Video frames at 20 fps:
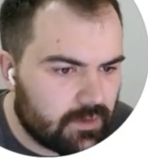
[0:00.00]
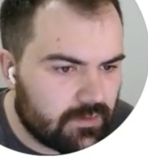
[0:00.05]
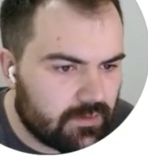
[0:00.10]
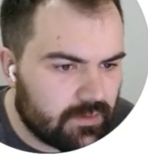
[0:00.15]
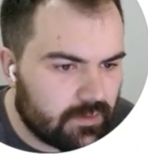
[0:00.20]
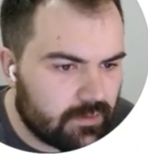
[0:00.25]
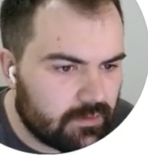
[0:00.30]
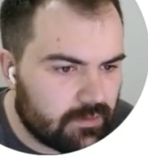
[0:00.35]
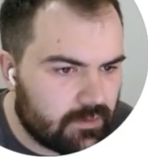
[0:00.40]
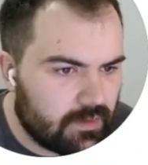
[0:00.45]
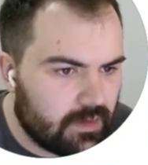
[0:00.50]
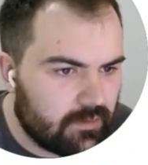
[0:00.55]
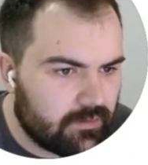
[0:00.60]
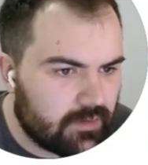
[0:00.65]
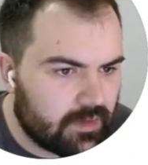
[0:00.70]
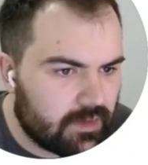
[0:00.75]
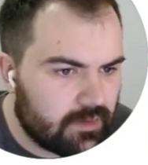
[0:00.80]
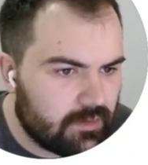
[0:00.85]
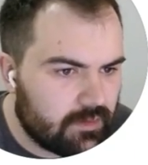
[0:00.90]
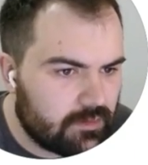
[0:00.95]
So now I've got
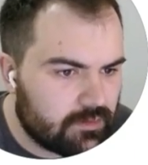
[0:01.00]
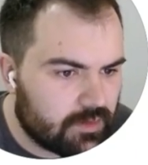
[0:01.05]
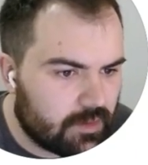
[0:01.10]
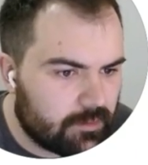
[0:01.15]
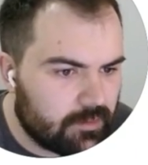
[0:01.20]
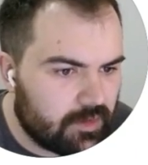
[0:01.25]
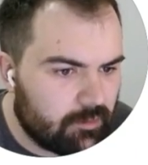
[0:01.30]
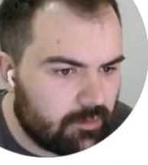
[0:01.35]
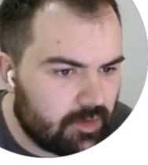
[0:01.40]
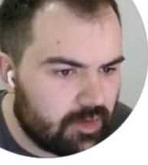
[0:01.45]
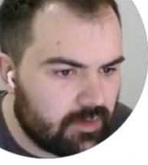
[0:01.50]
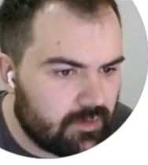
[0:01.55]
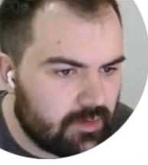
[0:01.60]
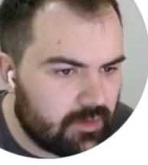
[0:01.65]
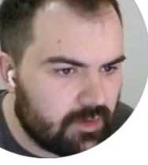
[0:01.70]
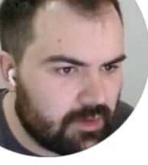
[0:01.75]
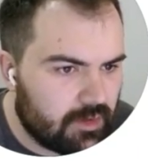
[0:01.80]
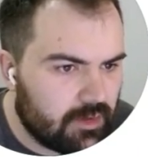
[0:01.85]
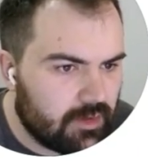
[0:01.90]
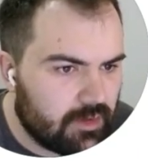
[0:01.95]
a little drop-down menu
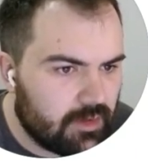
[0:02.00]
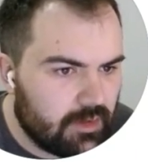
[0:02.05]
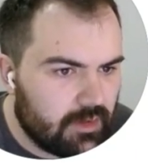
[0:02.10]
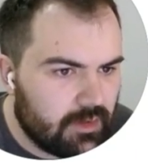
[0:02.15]
here.